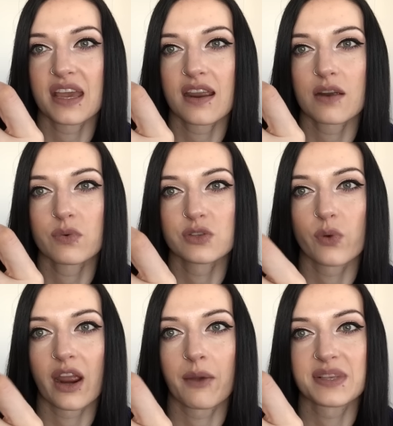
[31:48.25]
there was
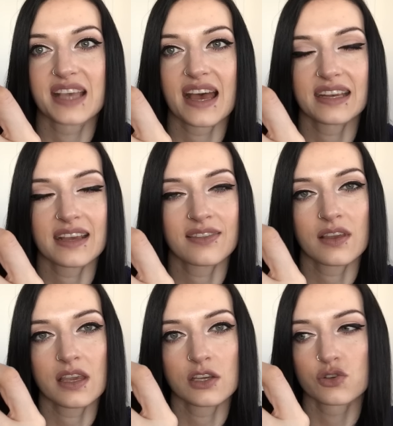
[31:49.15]
where I was at
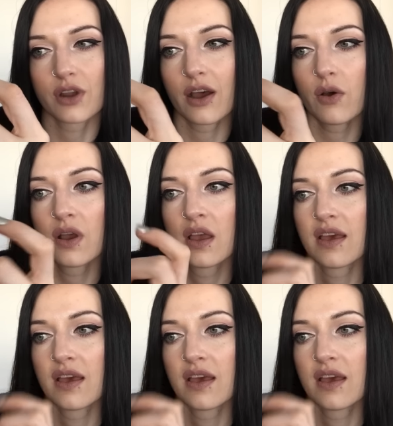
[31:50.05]
the intro.